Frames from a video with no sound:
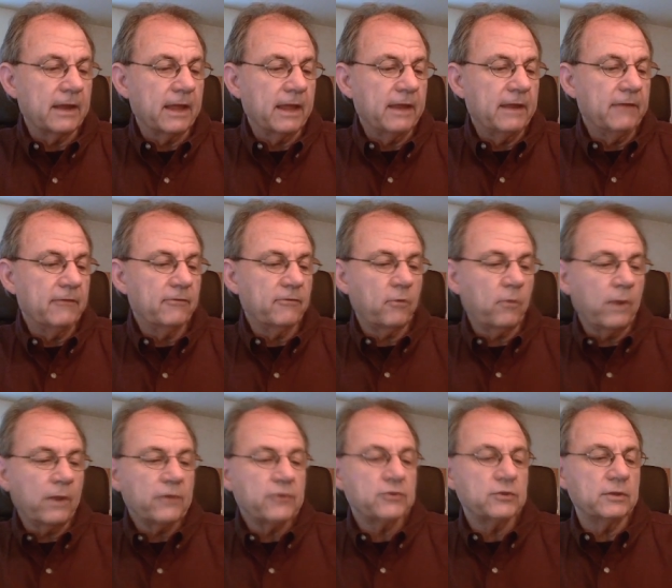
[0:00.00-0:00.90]
And his
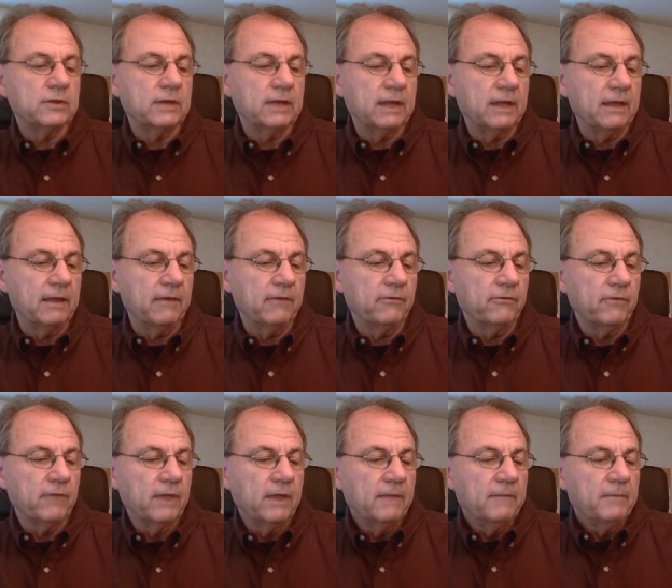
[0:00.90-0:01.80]
question is,
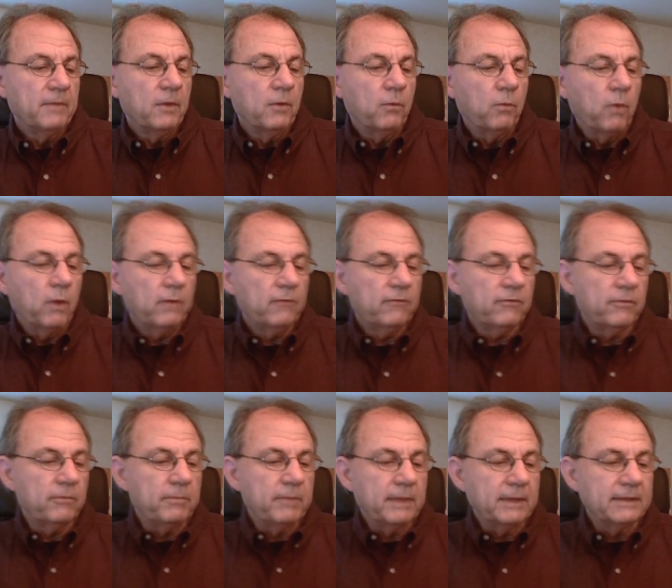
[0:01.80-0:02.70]
what's the
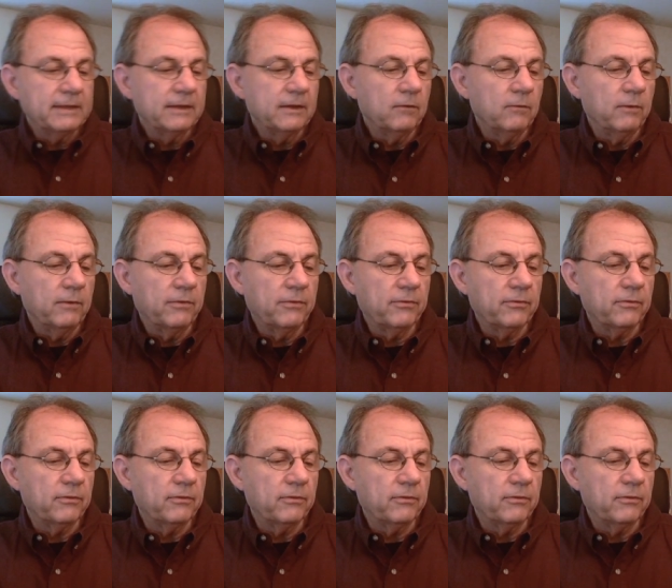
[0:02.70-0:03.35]
big deal with